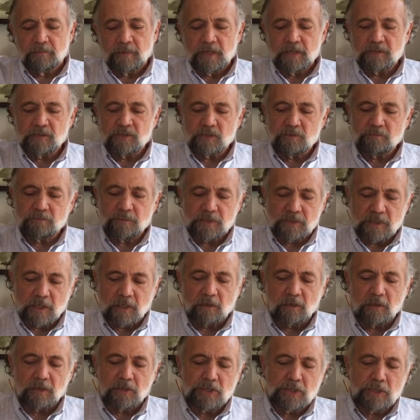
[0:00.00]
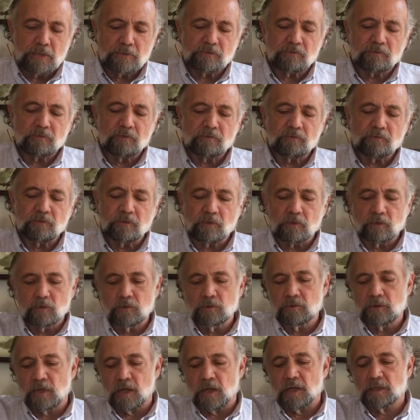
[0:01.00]
It's particularly useful for
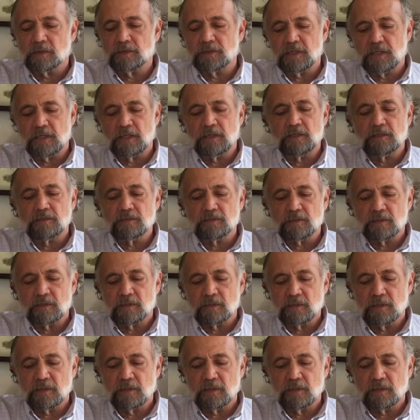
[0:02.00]
oolong teas.